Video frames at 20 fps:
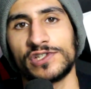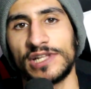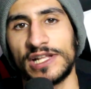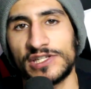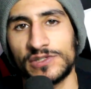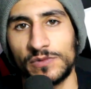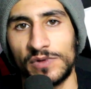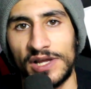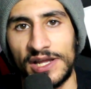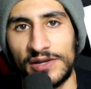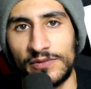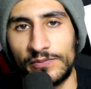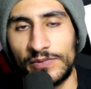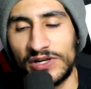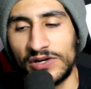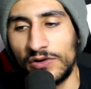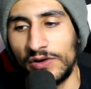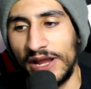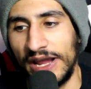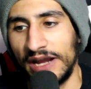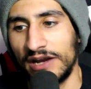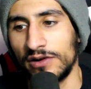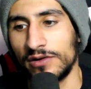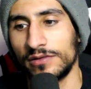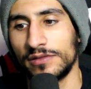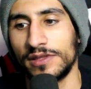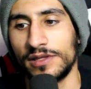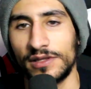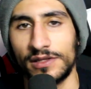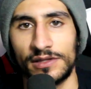So that's why we don't
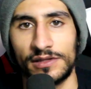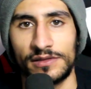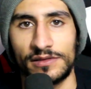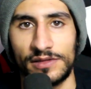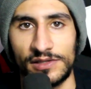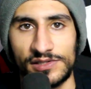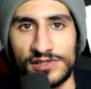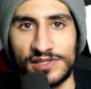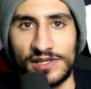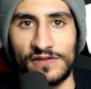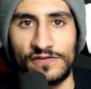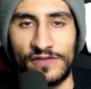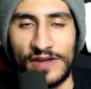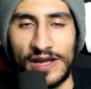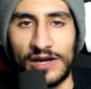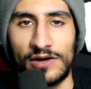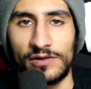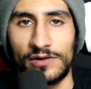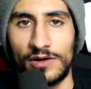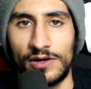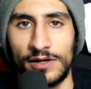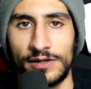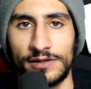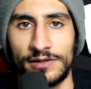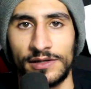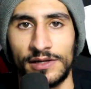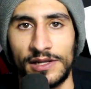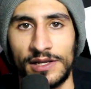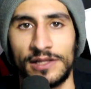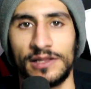air the stuff out
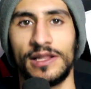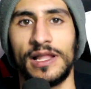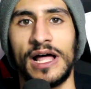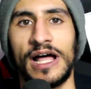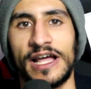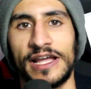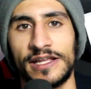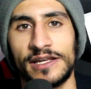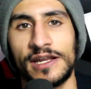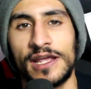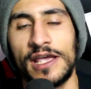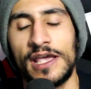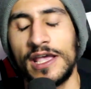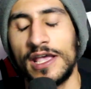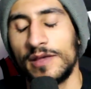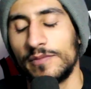online,